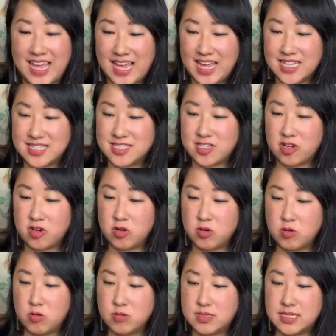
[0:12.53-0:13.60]
And
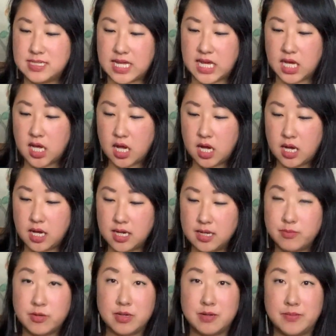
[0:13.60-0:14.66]
so today
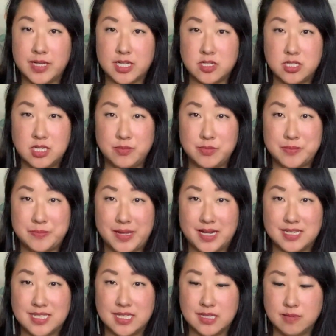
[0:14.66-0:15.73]
I'm gonna make a Qimen
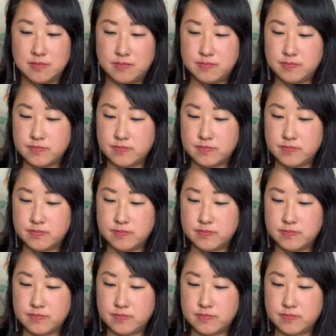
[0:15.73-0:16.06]
black tea,